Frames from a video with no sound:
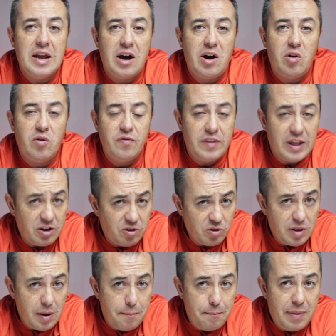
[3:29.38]
Now, that's
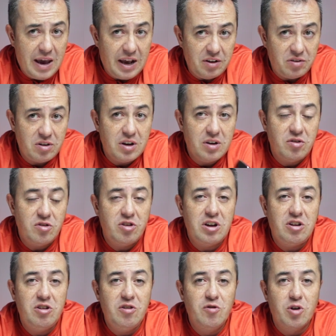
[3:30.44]
for the base
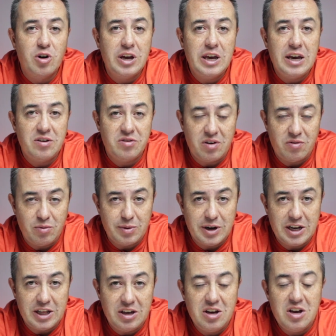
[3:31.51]
64 gigs,
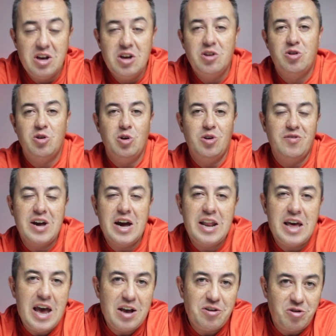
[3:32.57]
everybody. So you've got
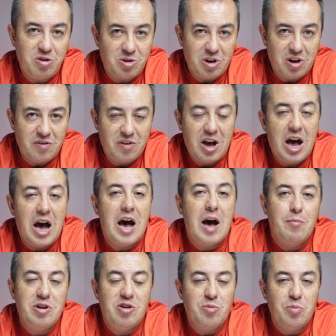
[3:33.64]
to ask yourself,
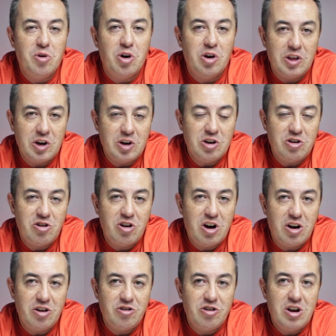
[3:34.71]
how much more are they going to
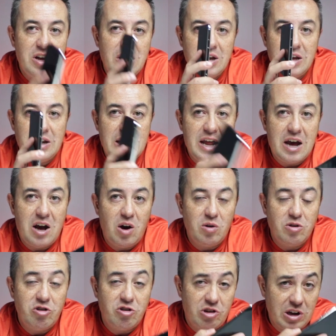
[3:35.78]
charge?
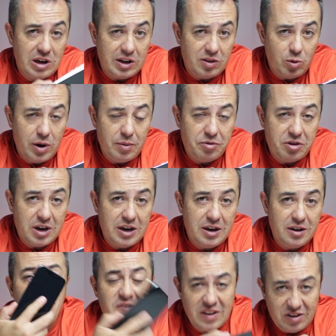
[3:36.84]
Now, just look at the
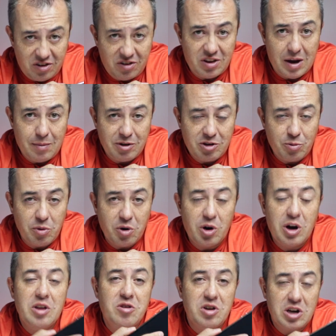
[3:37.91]
website. This is how much
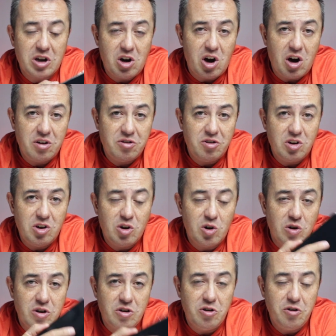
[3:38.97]
more it's going to cost you to
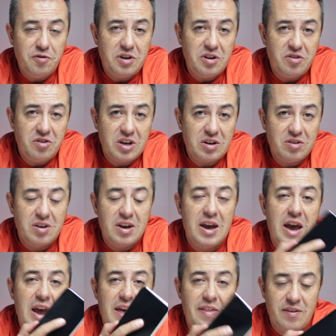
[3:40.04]
go to 256
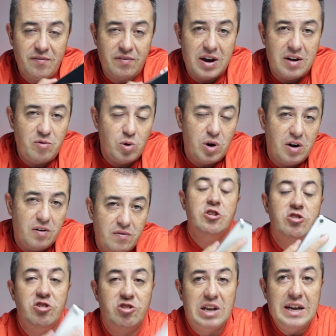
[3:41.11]
and then
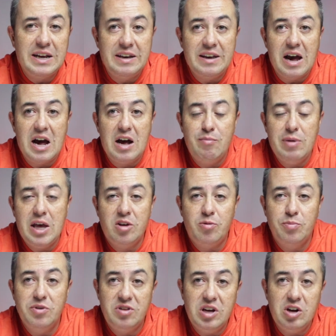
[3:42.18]
512. Just like Dom
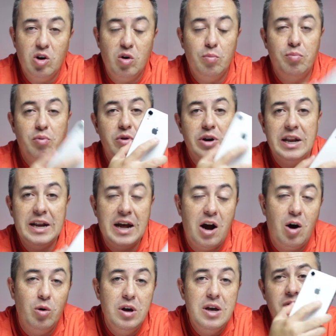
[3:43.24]
Esposito pointed
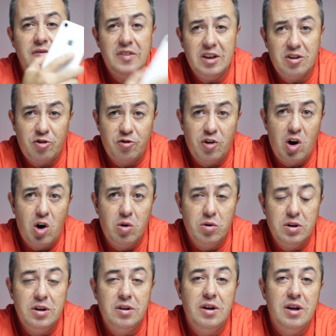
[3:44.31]
out, this
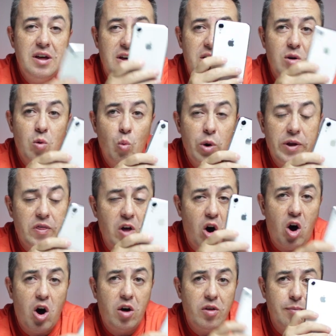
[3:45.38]
phone, with
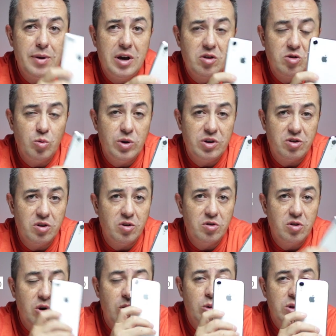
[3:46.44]
all the bells and
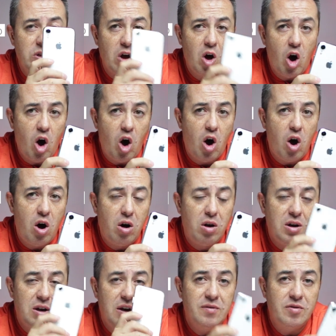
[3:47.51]
whistles, with
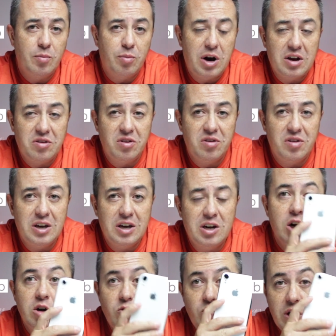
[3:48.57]
all of the
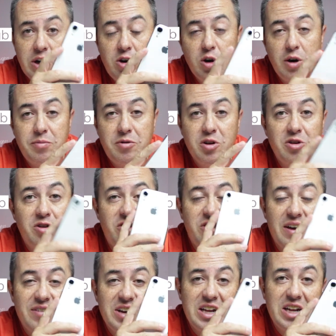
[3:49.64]
processing, could run you up to
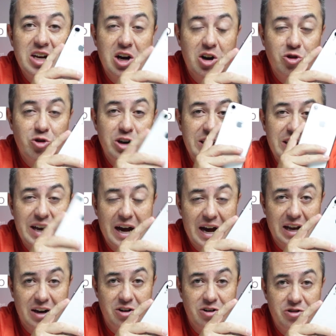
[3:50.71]

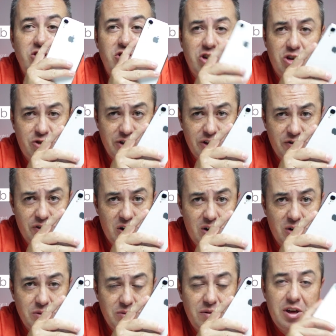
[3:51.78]
$1,700 just for the
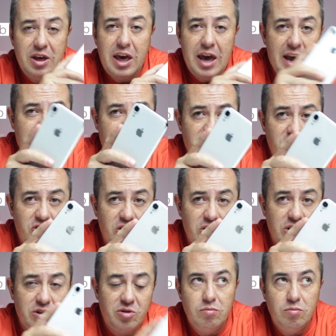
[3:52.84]
phone and
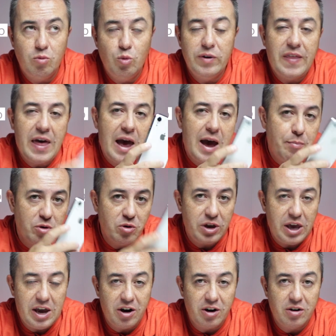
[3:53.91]
insurance with Apple
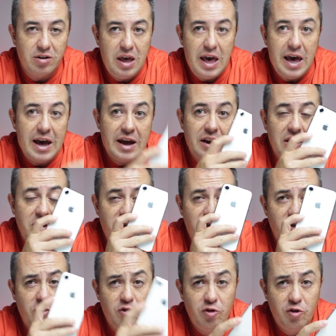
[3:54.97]
Care at
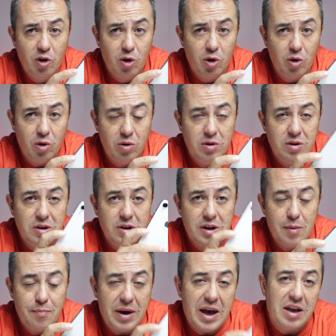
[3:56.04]
its full
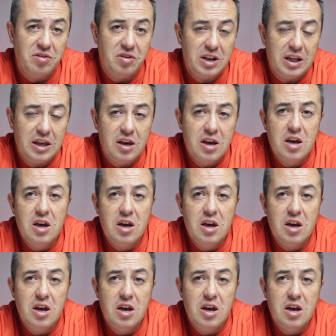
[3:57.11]
capacity.